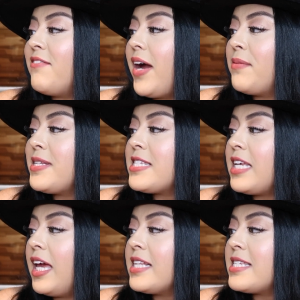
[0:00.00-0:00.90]
Vitamin
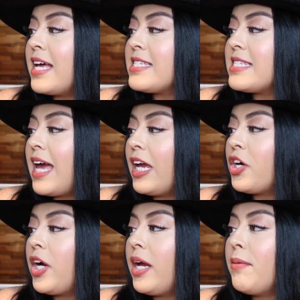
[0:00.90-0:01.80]
C Intense Night
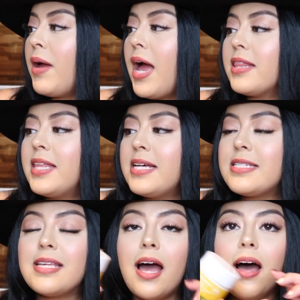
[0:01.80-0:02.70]
Cream.
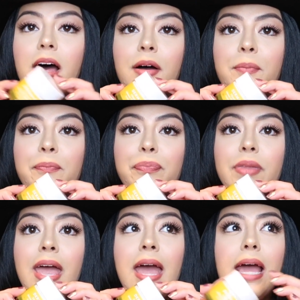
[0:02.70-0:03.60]
This
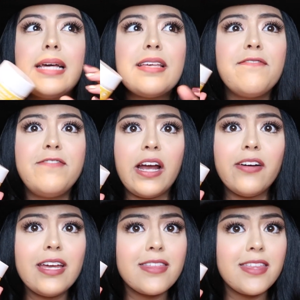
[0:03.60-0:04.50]
is a
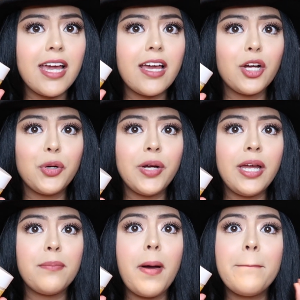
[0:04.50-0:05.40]
very thick
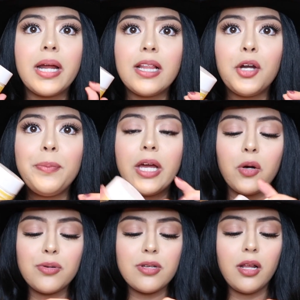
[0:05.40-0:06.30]
cream, but a little bit
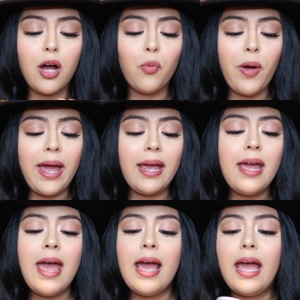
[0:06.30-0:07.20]
goes a long way.
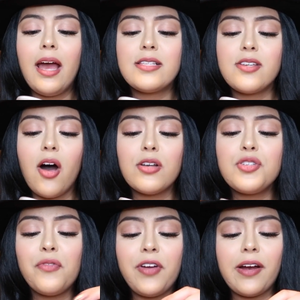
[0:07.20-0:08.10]
It's
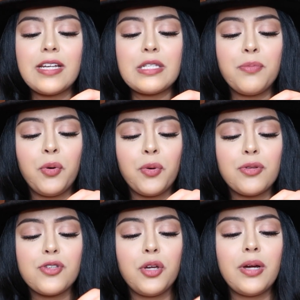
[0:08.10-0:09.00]
also very smooth,
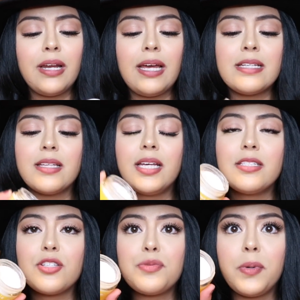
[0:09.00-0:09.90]
so you can easily
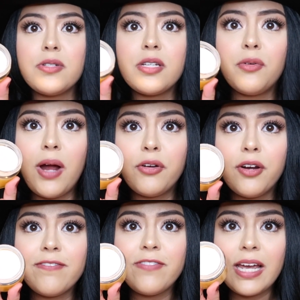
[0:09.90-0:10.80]
disperse it around
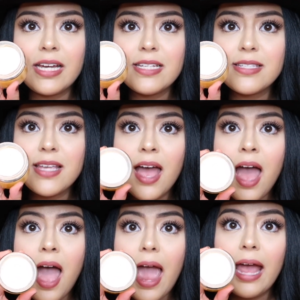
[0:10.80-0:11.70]
your face.
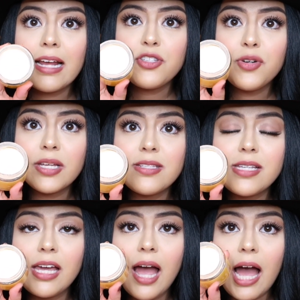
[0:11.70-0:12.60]
And as you can
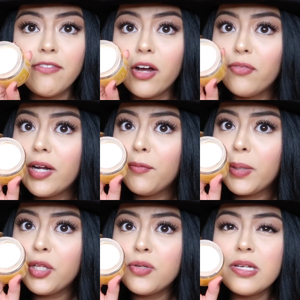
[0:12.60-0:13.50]
see, I've already
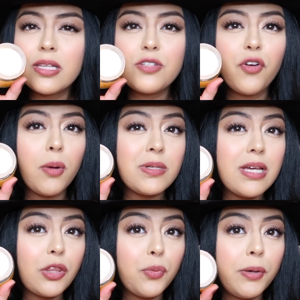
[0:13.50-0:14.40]
been using this for almost
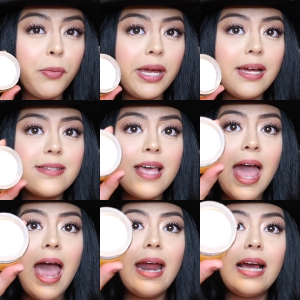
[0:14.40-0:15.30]
like 3 weeks,
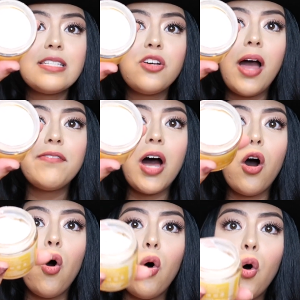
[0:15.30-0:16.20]
and I still have a
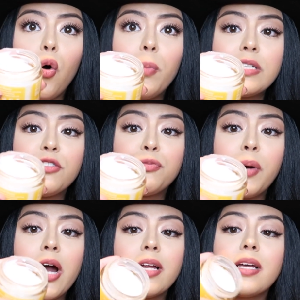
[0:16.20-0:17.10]
whole bunch of
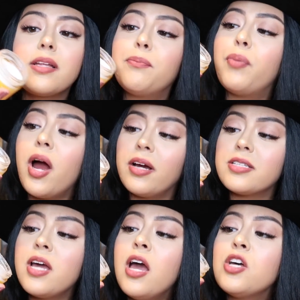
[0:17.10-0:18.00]

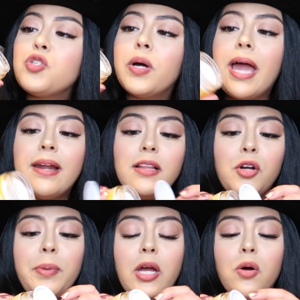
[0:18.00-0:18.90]
product. So again, a
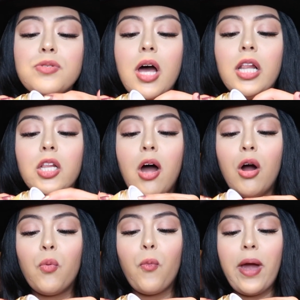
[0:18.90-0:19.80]
little bit goes a
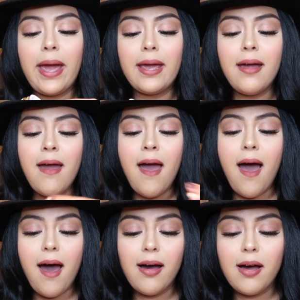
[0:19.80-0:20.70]
long way.
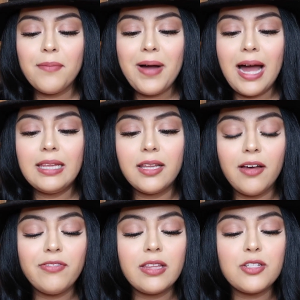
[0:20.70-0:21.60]
I
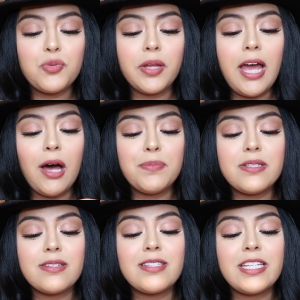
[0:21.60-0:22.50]
love that this really helps
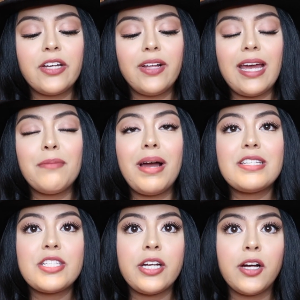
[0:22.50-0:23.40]
to seal in my
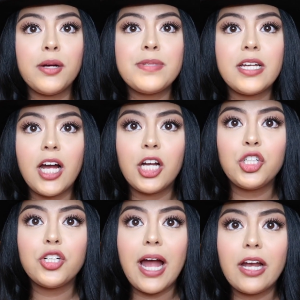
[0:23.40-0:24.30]
serums and
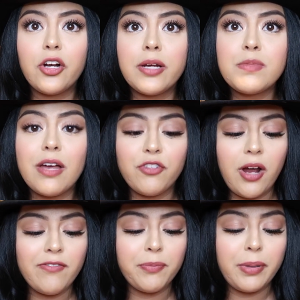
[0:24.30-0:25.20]
under eye creams after
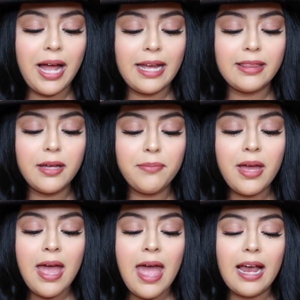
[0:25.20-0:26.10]
I've applied them.
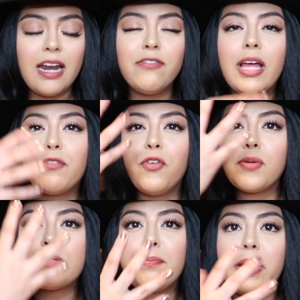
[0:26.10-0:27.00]
Kind of like
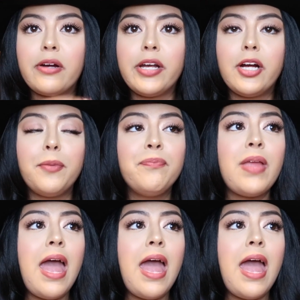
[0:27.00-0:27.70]
forms a barrier.